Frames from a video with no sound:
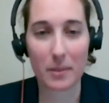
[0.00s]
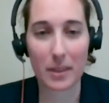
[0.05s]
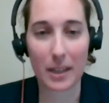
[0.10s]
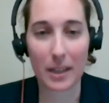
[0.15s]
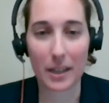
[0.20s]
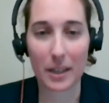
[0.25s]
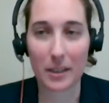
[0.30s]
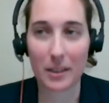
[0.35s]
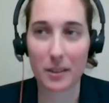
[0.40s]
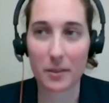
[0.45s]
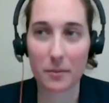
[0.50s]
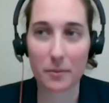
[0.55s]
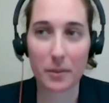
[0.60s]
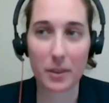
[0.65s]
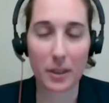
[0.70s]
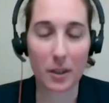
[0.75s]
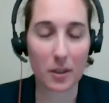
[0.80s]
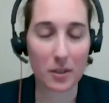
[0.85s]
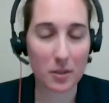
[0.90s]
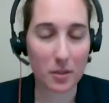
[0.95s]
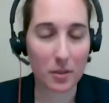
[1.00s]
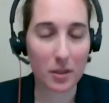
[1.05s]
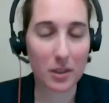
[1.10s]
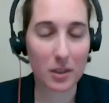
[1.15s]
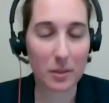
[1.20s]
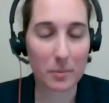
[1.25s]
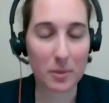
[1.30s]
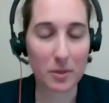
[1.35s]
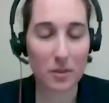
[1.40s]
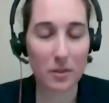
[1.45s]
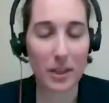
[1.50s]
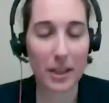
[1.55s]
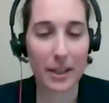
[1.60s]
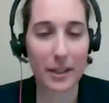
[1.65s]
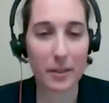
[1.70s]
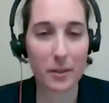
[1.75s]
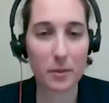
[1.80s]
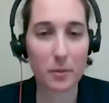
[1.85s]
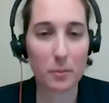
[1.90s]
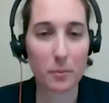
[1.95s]
I live also in Columbus,
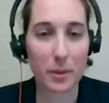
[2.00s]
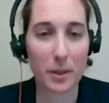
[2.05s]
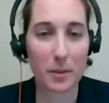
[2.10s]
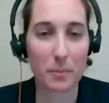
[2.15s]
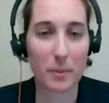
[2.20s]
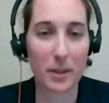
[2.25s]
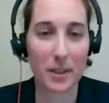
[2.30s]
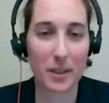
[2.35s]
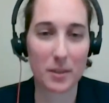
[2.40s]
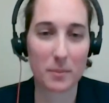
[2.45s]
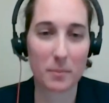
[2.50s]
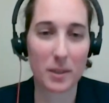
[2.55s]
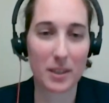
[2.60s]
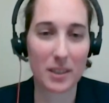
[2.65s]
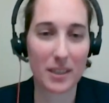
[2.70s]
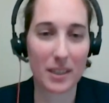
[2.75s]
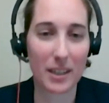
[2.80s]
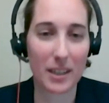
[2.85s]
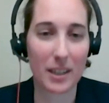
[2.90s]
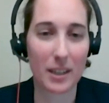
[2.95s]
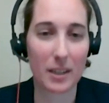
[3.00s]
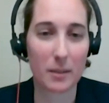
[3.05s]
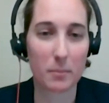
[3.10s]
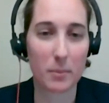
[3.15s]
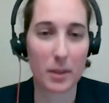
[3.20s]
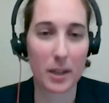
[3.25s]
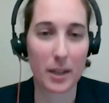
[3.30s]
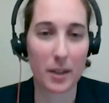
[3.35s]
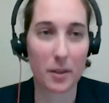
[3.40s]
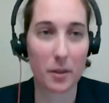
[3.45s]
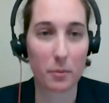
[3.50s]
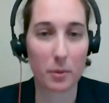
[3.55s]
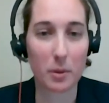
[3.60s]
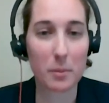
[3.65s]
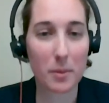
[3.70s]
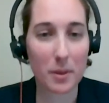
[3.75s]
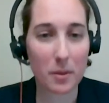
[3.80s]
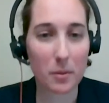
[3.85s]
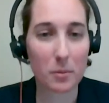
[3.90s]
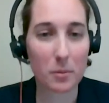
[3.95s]
Ohio, with my husband and my
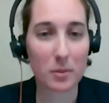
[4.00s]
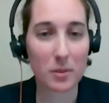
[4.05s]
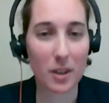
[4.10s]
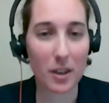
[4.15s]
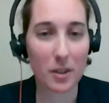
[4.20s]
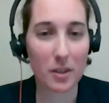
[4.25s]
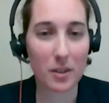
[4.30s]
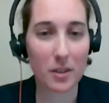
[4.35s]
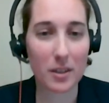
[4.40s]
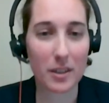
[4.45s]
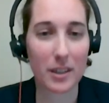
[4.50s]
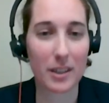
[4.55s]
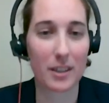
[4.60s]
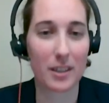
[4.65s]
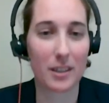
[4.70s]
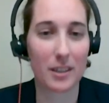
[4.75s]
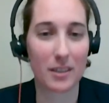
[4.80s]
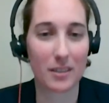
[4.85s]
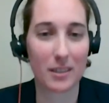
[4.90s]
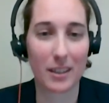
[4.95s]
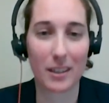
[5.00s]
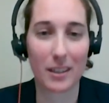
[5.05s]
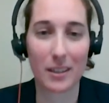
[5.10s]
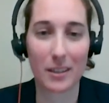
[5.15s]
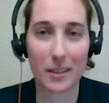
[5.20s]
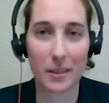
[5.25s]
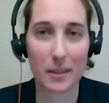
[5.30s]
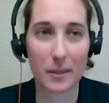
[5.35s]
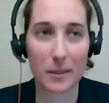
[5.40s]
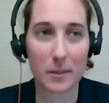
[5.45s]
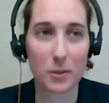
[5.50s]
three-month-old daughter, and I got uh,